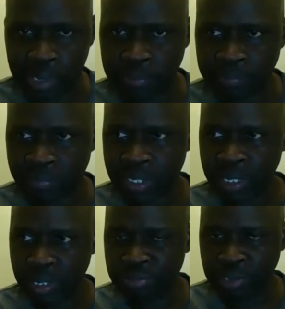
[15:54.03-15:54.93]
now,
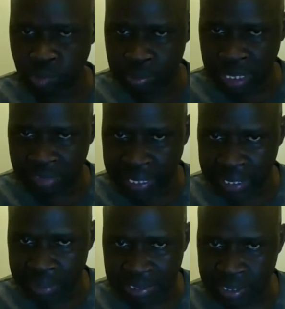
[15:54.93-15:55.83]
if you are to behave
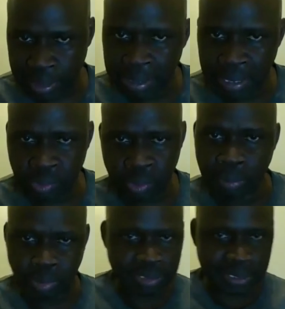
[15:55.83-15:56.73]
like Mr. Bean,
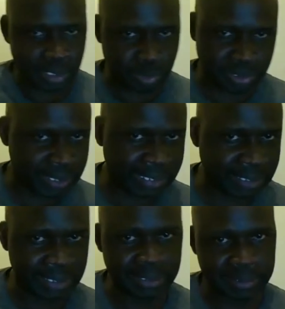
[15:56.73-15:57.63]
nobody will take you
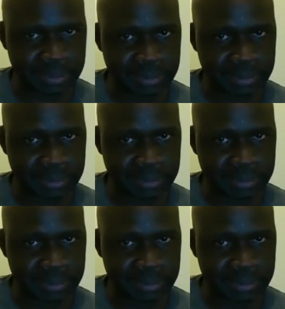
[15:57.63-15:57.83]
seriously.